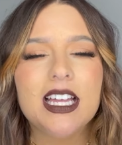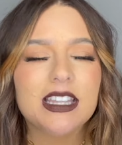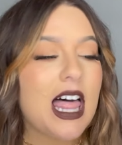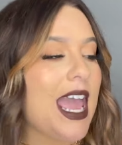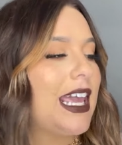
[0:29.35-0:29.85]

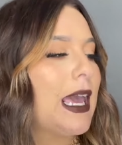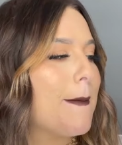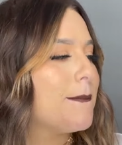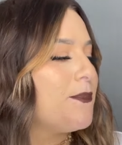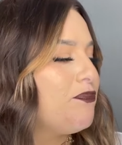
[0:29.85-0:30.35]

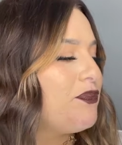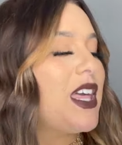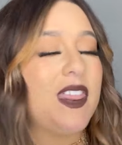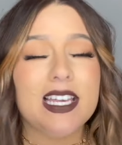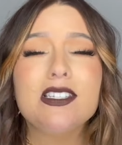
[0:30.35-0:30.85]
Like,
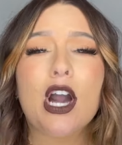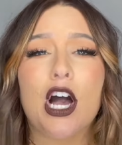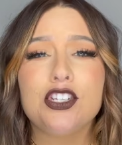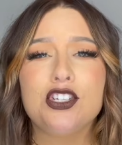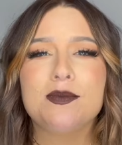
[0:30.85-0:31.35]
these
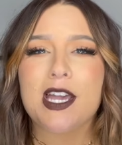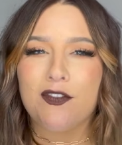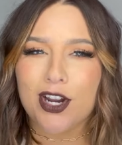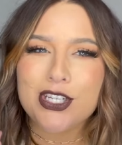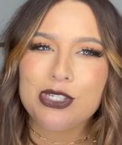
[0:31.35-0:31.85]
costumes,
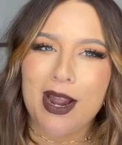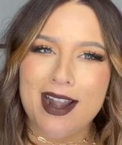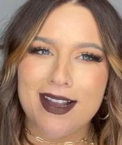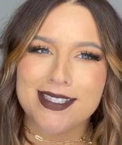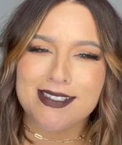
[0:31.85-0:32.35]
I've already
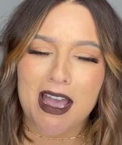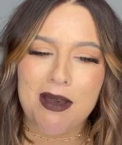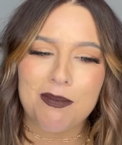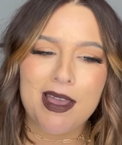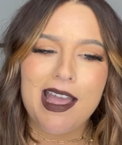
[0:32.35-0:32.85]
tried on
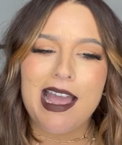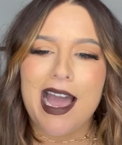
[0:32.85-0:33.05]
some.